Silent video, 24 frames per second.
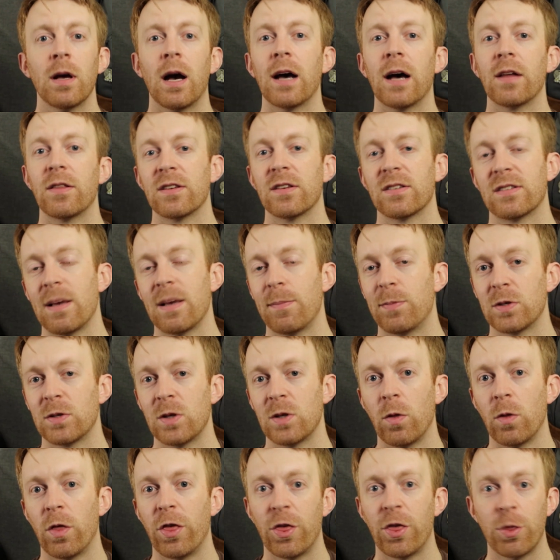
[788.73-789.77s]
This is
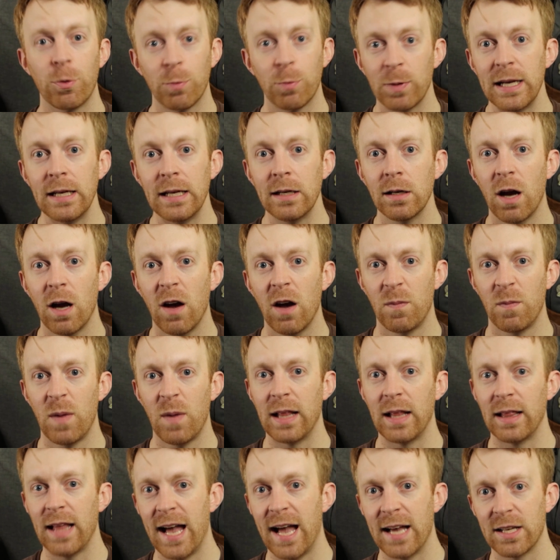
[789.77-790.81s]
episode 3 of my
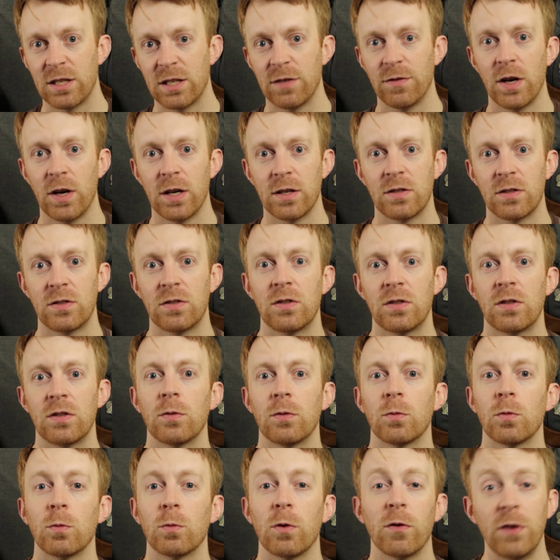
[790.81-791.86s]
Last of Us
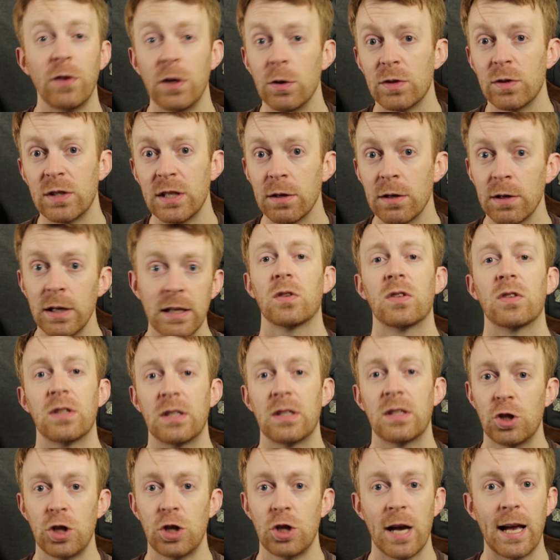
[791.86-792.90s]
review series.
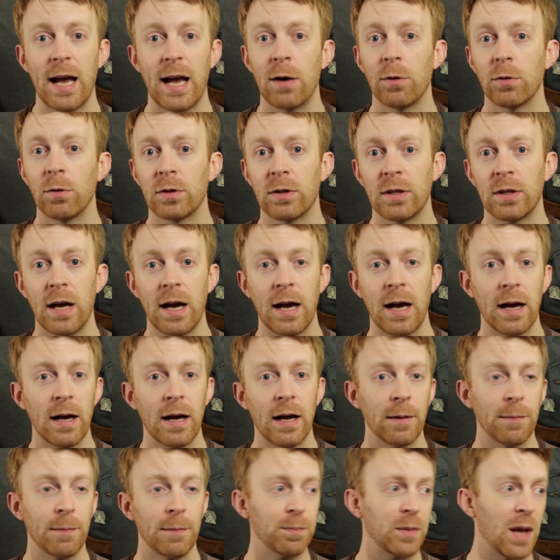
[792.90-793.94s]
Check out
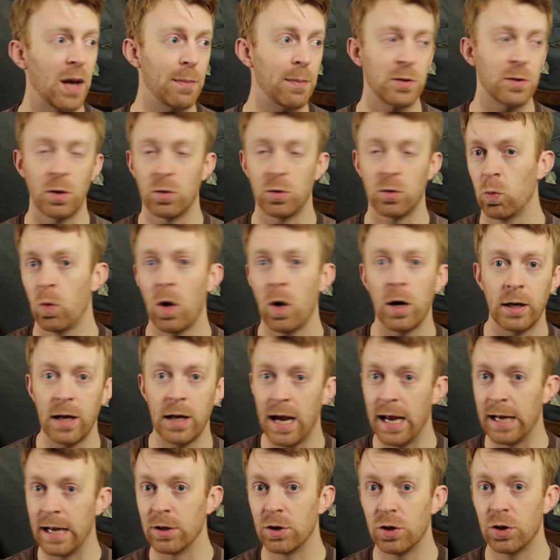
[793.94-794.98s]
episodes 1
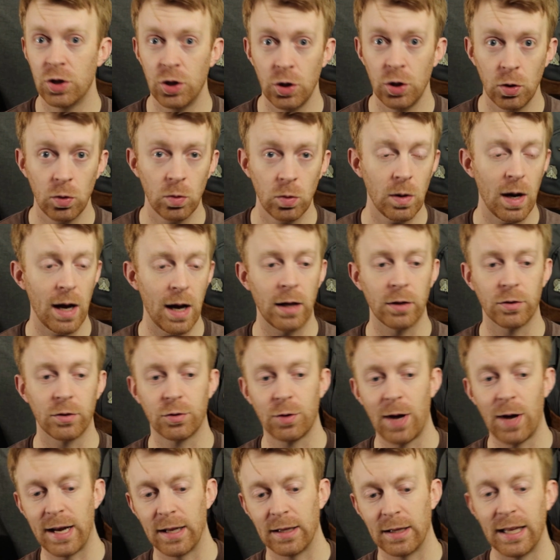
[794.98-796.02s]
and 2. I'll try
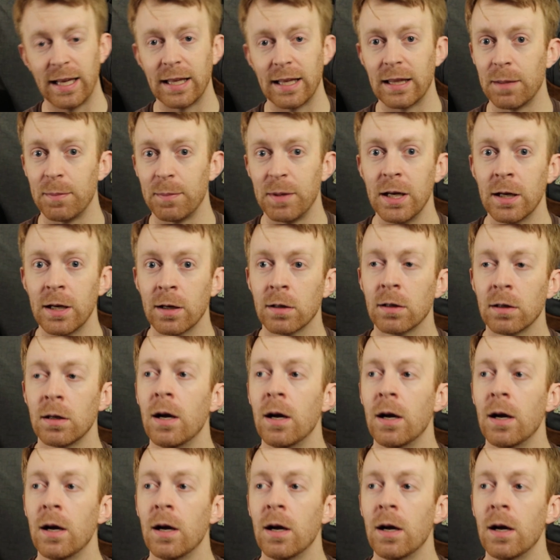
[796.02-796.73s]
to link them here.